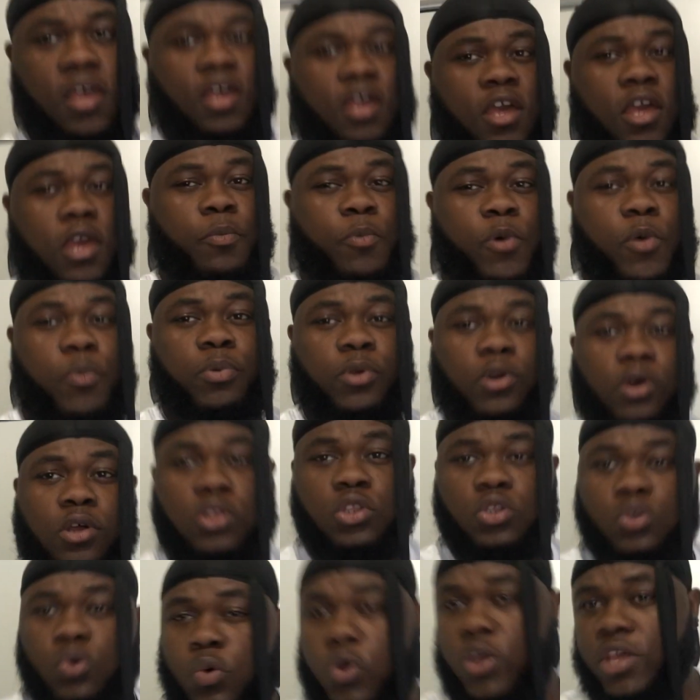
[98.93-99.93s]
Him upload
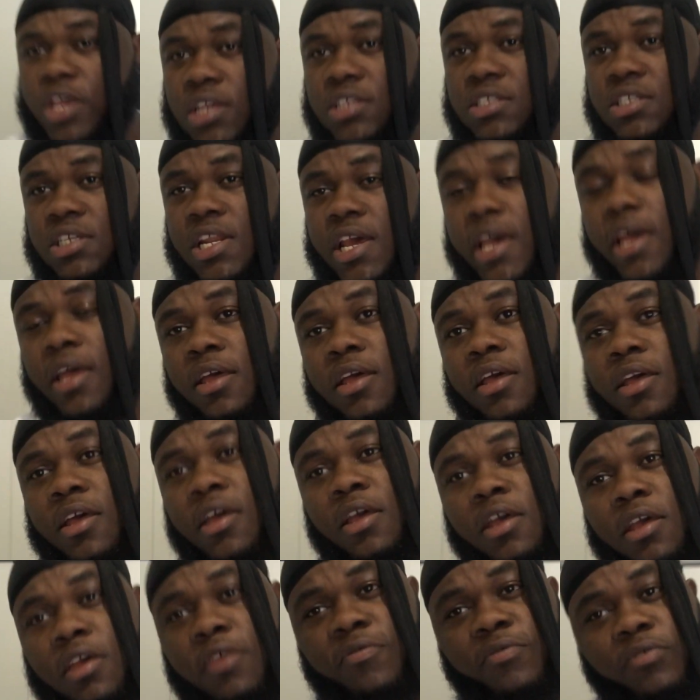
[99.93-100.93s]
2 yesterday.
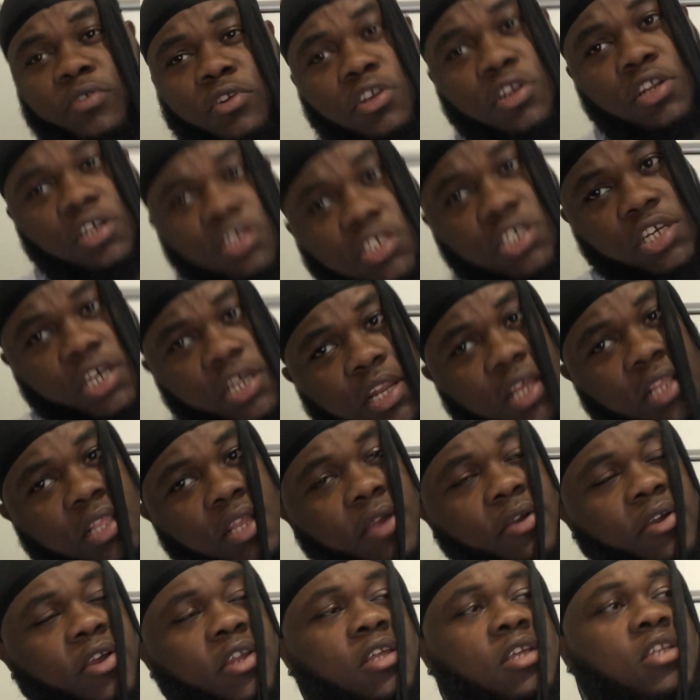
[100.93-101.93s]
If you didn't check that
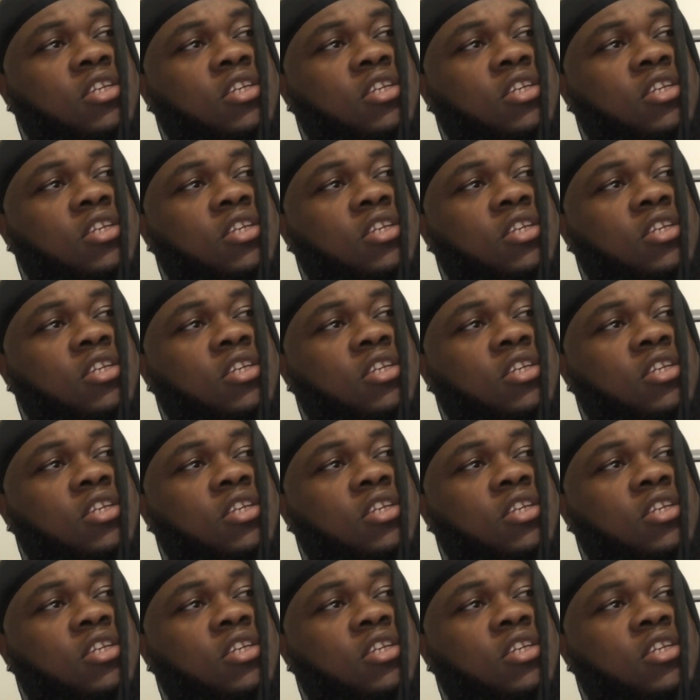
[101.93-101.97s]
already,